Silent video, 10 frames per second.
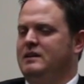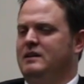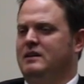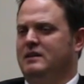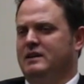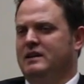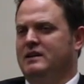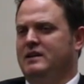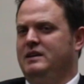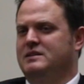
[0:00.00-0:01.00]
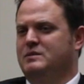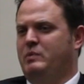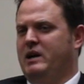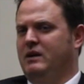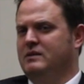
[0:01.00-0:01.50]
and he
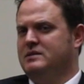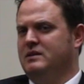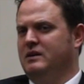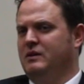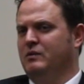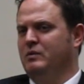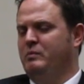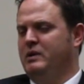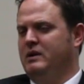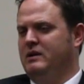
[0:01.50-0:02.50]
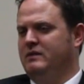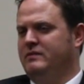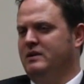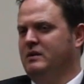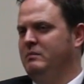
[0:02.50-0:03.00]
inspires a group of
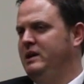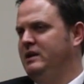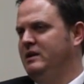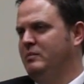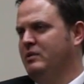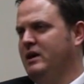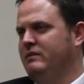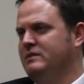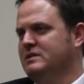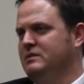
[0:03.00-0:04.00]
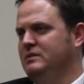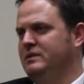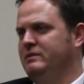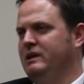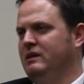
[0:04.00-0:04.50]
young men in a private school in
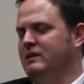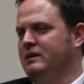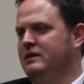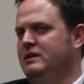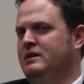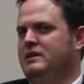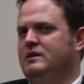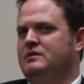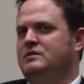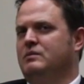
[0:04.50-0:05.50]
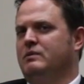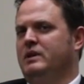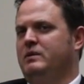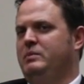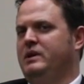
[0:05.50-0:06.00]
New England to
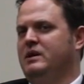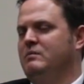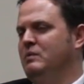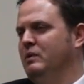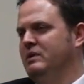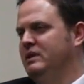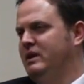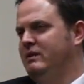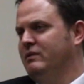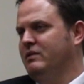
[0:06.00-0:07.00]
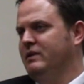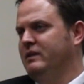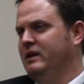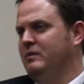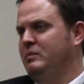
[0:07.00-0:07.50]
really become more than they ever thought
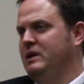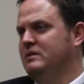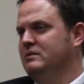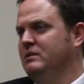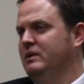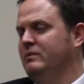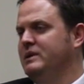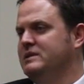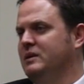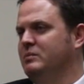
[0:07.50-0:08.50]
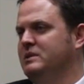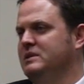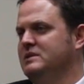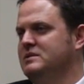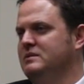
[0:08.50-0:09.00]
they could be, to really reach their
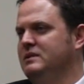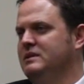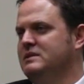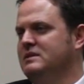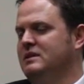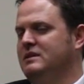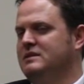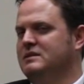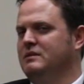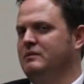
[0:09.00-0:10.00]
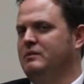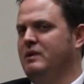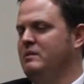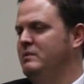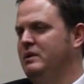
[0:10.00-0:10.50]
potential. And it's a
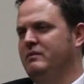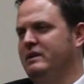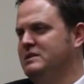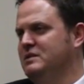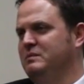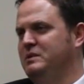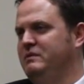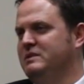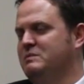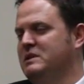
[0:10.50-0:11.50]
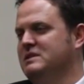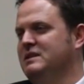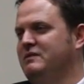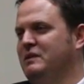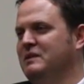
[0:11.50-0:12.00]
great motivational movie,
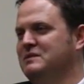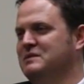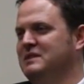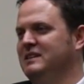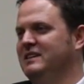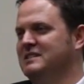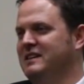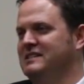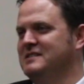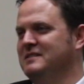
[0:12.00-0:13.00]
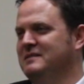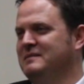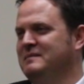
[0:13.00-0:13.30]
especially if you're interested in education.